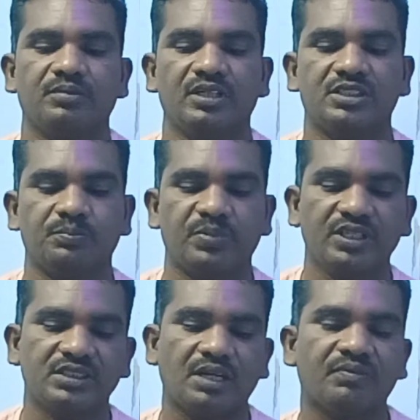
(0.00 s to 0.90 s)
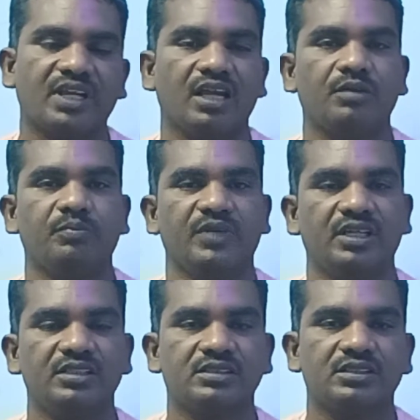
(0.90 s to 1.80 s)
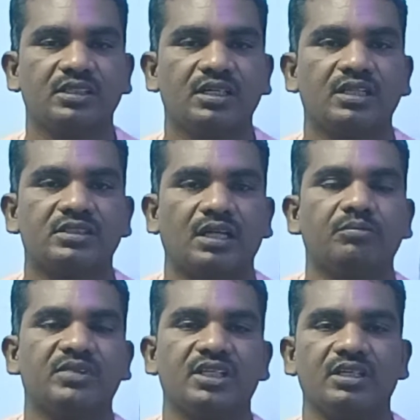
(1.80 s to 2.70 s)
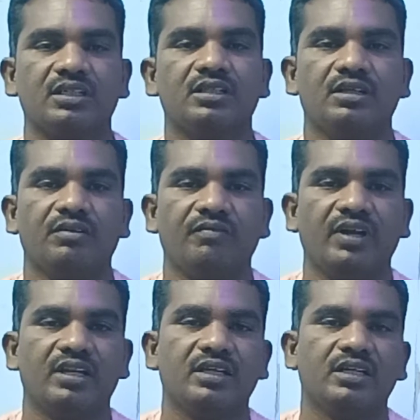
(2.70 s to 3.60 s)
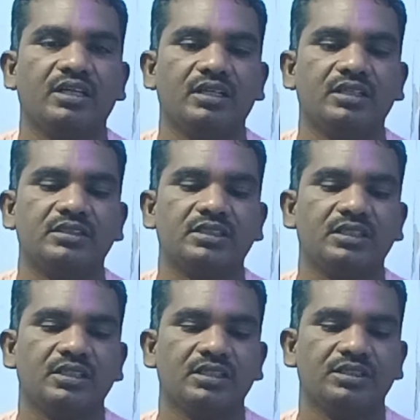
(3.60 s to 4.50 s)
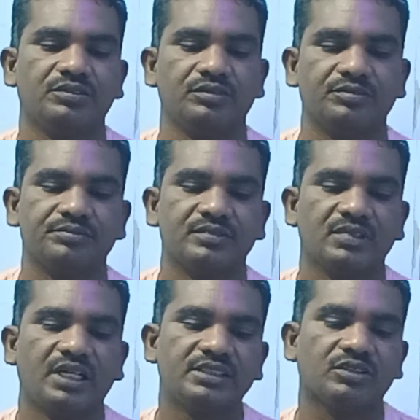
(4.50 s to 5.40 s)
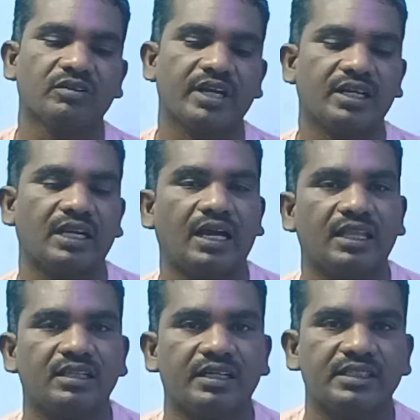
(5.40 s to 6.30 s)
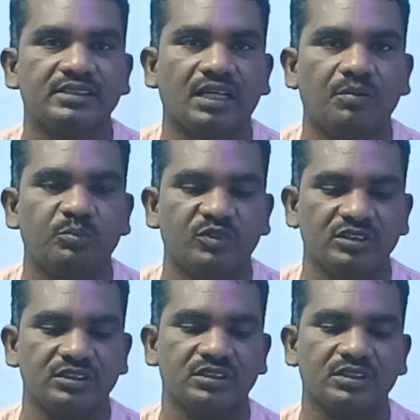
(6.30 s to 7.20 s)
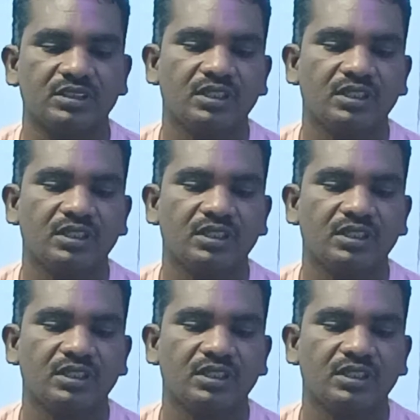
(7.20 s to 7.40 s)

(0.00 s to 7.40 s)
It's a piece of cake means something very easy to do. Let's look at other examples.